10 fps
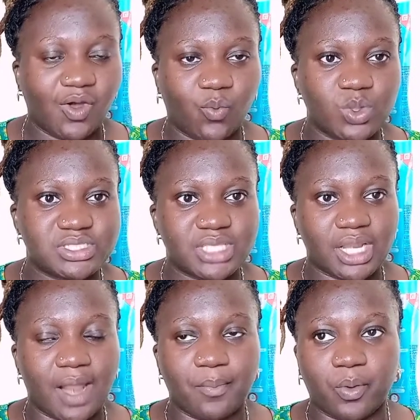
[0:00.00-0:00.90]
What's that
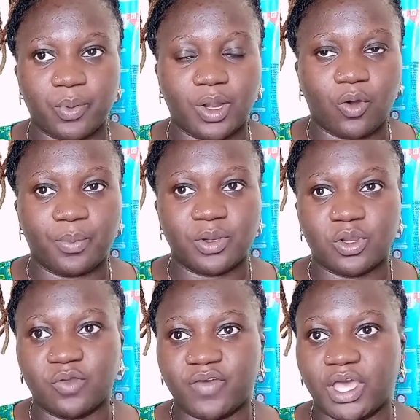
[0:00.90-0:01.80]
unpopular
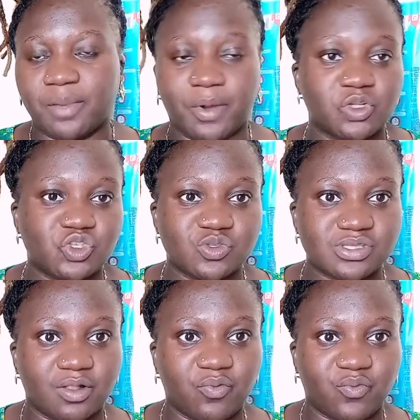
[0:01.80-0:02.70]
opinion you've had about
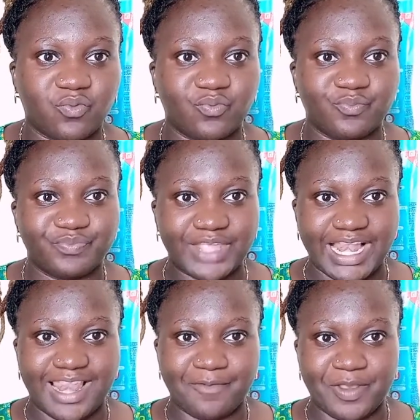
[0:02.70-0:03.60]
yourself?
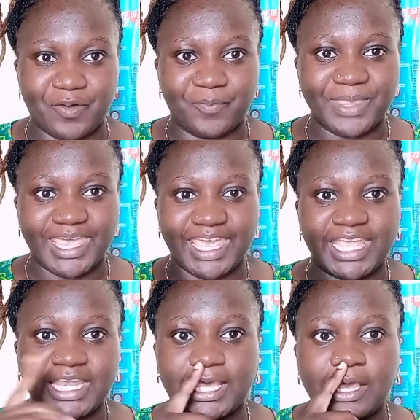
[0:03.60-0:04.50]
Let me know.
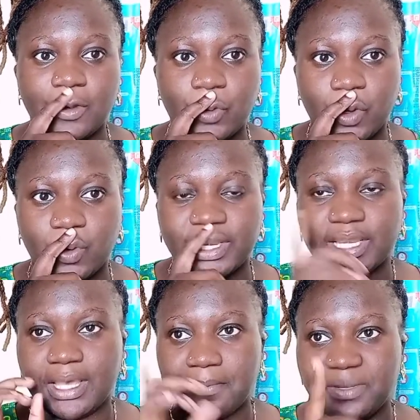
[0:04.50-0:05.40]
And quick
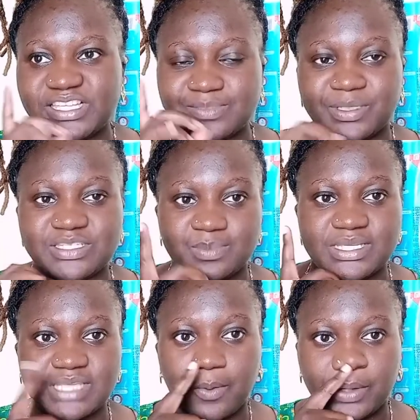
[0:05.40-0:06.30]
one, please, please,
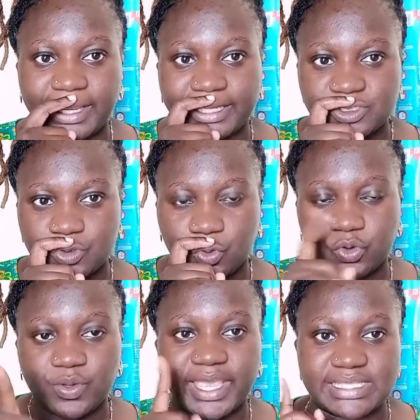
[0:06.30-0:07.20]
please. I would like to know.
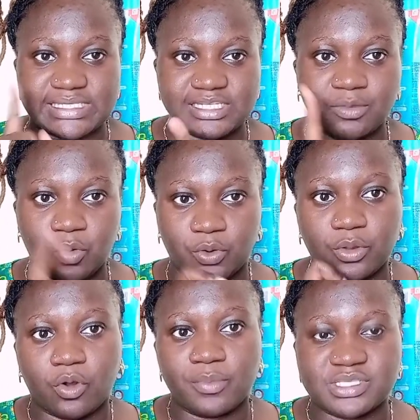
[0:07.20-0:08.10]
You guys, tell me on
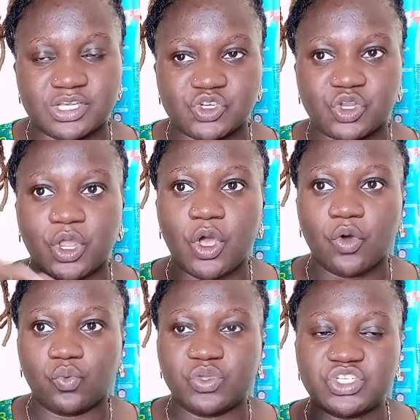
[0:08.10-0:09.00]
the comment section,
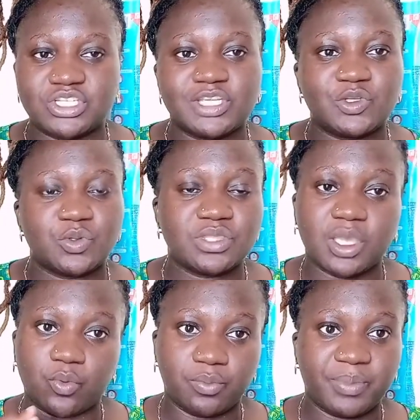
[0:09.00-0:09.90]
which day do you
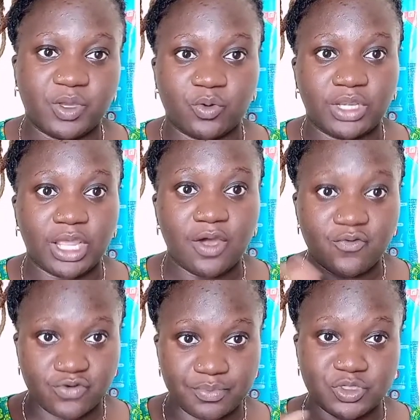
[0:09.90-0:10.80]
think would be good
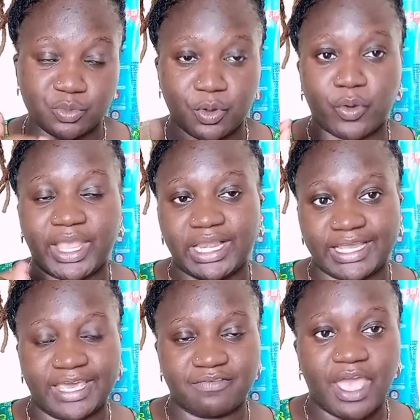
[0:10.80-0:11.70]
for me to be going
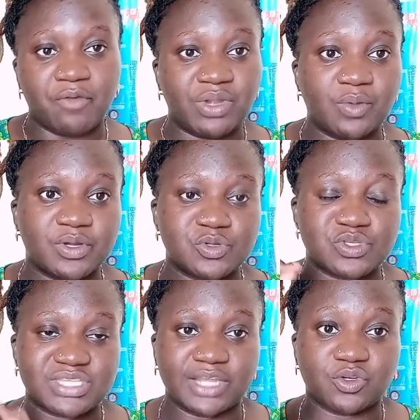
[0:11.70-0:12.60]
live? I really want to
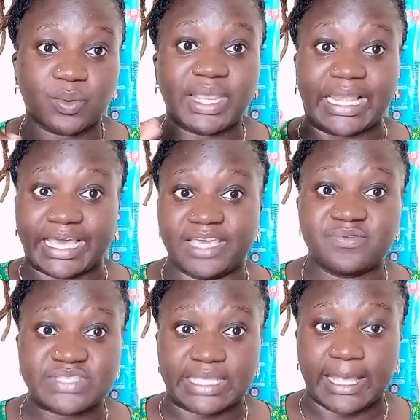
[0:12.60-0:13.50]
start doing lives,